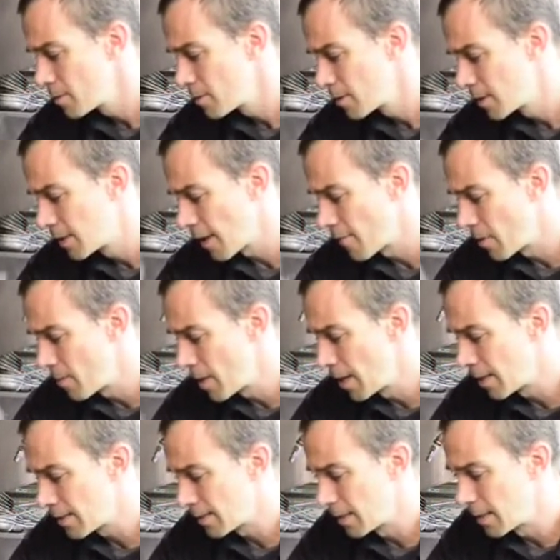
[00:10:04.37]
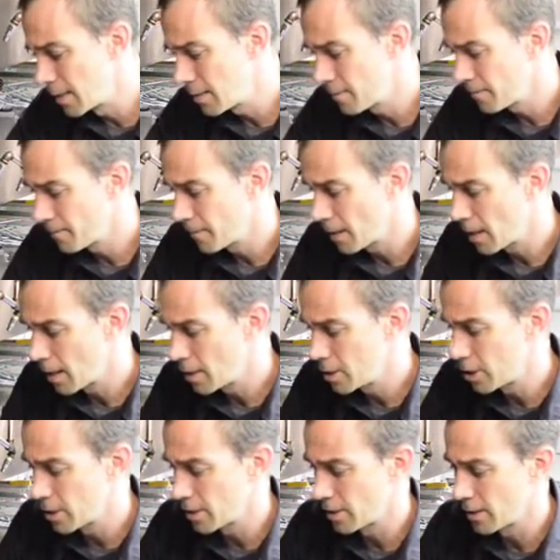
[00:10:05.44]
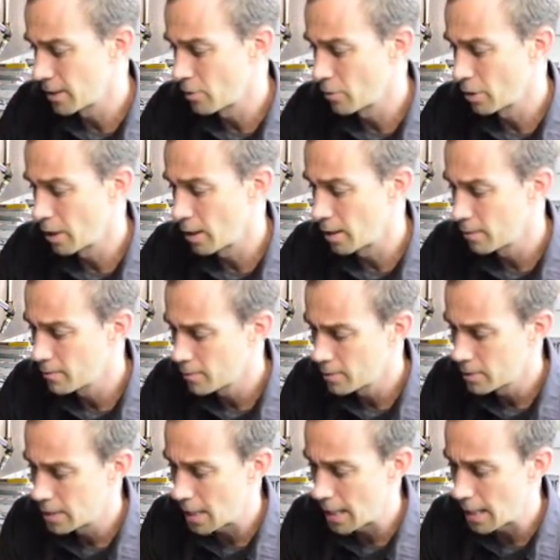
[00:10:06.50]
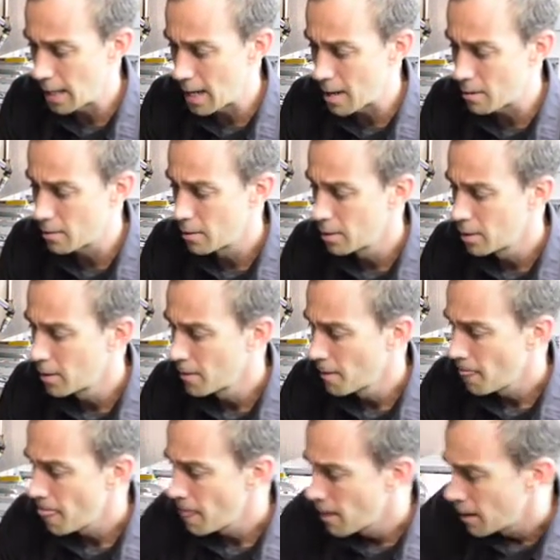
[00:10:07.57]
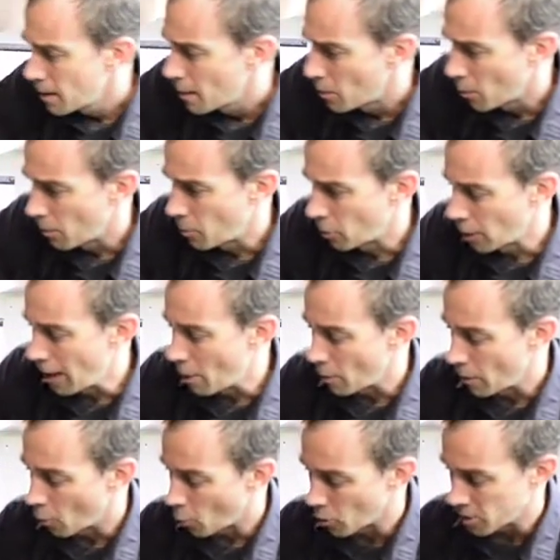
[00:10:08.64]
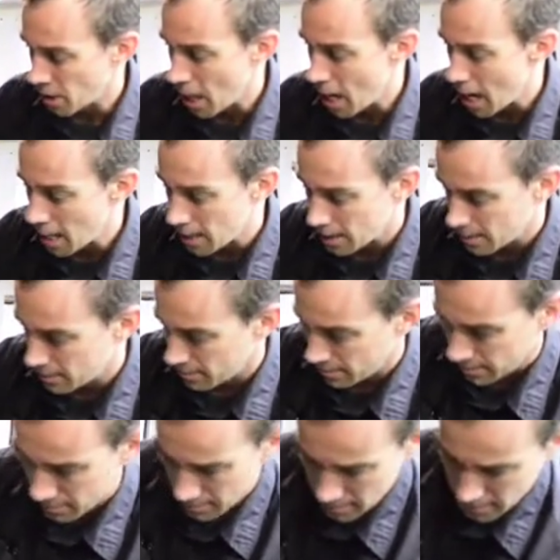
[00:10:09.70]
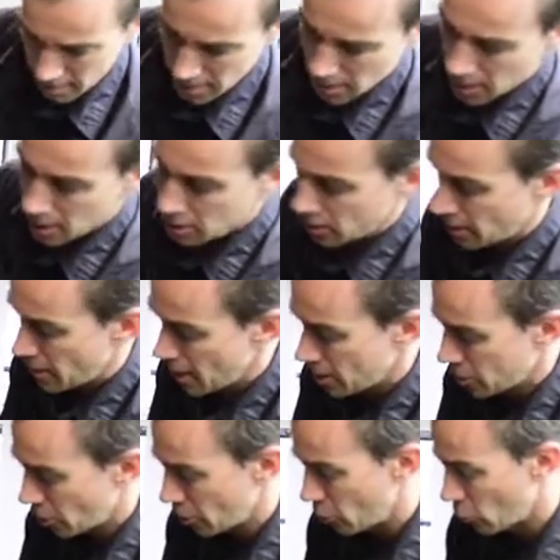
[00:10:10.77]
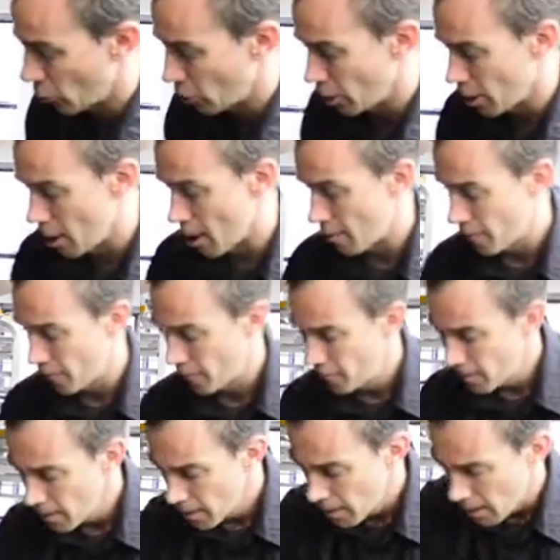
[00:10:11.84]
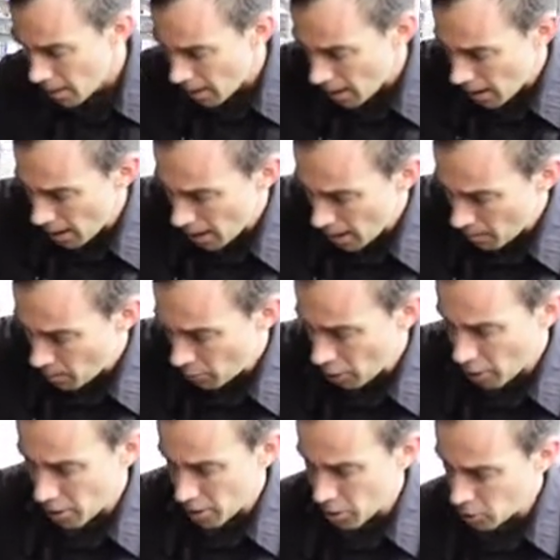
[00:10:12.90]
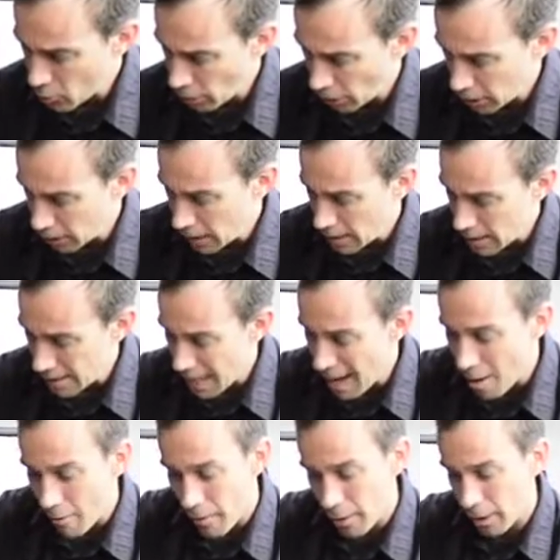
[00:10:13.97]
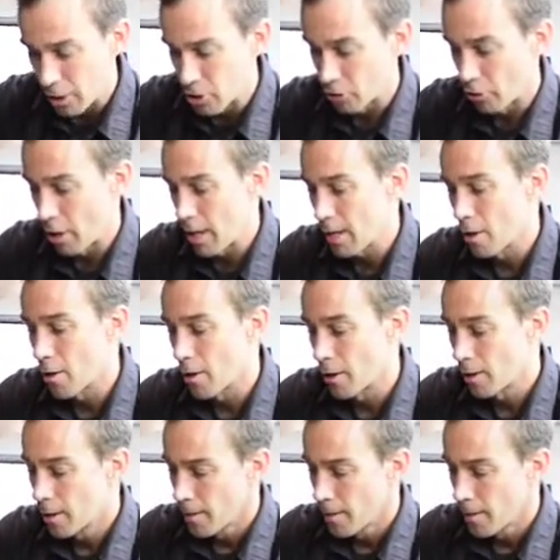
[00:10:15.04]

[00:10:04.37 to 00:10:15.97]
7 minutes in, and as you can see, we're going to take it out. I want to pull it out when the oil's hot. Then turn your oil off. Put it onto a clean towel that it can drain on.